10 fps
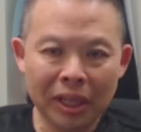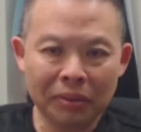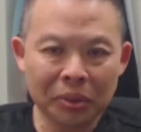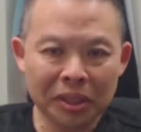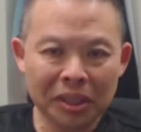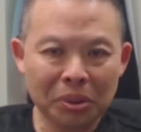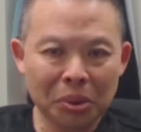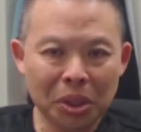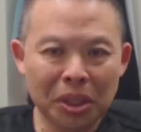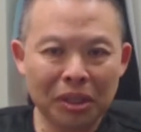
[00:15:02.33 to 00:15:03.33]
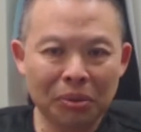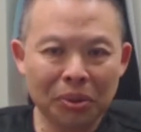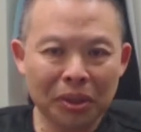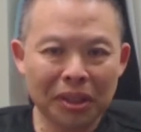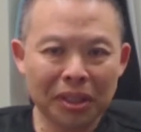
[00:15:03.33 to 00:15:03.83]
levels that you achieve
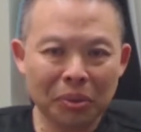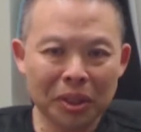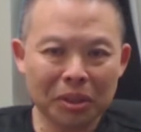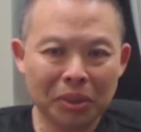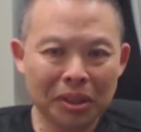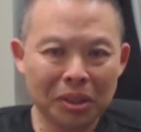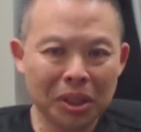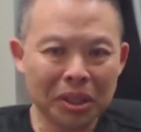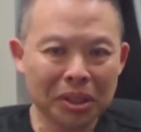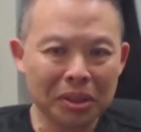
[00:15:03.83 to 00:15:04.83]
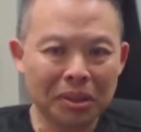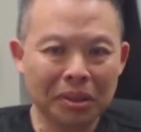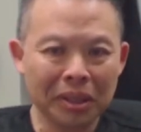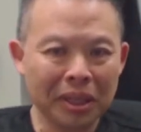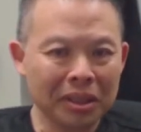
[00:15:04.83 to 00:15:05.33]
with a once a month injection,
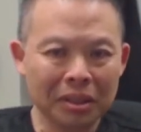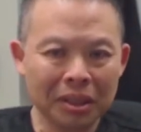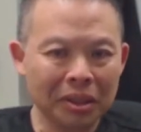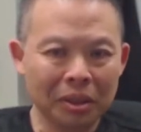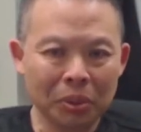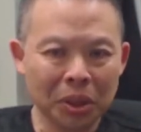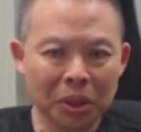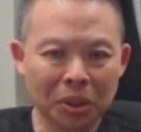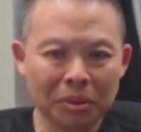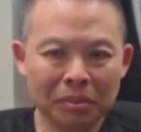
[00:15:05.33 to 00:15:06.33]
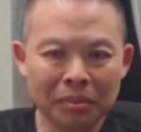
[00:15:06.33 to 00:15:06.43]
all that is out of the picture.